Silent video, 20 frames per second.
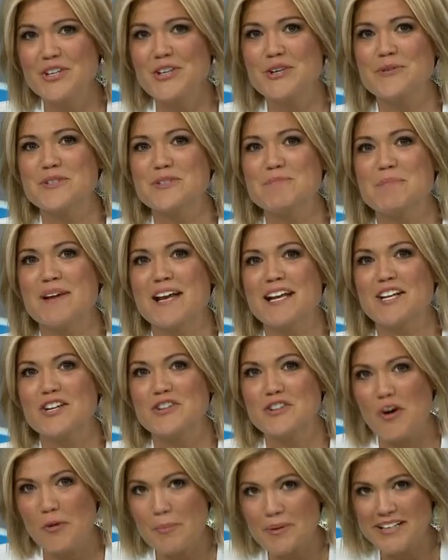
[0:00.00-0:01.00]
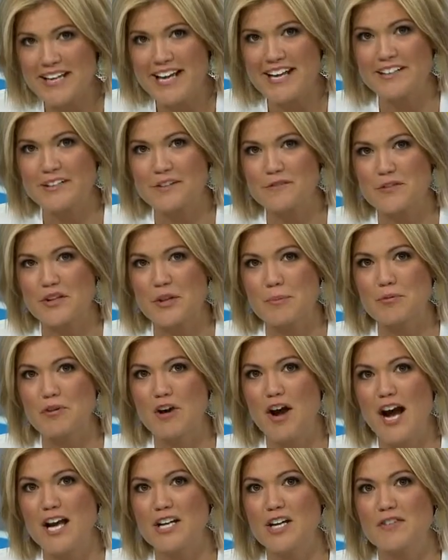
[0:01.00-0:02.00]
who has been nominated for the
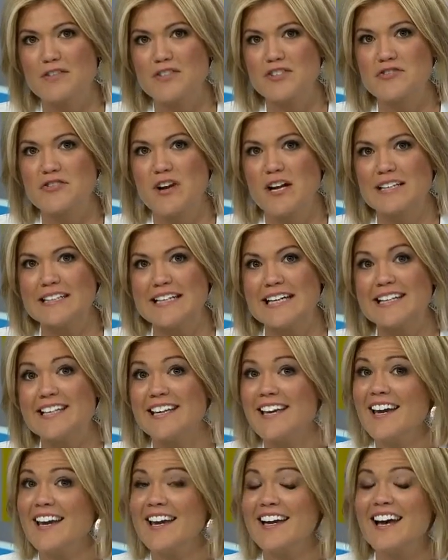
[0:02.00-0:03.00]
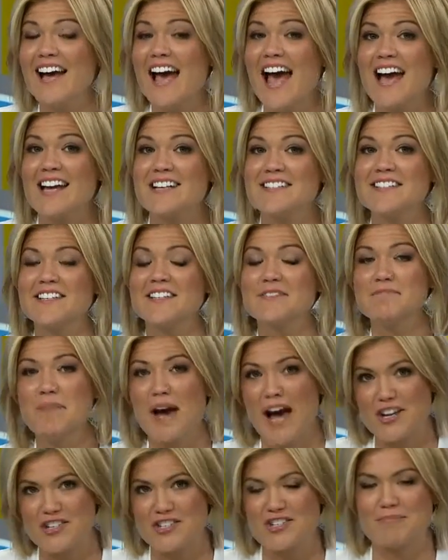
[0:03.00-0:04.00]
Pride of Australia Care and
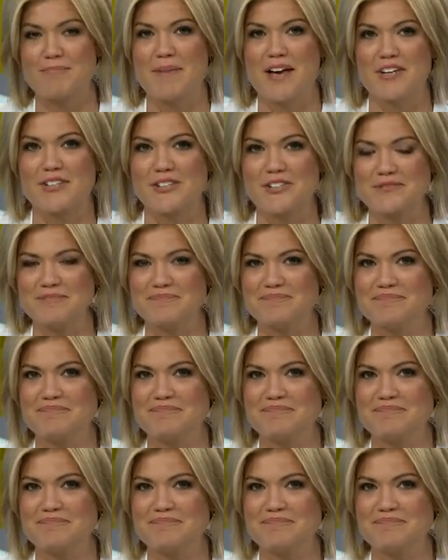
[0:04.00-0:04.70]
Compassion Medal.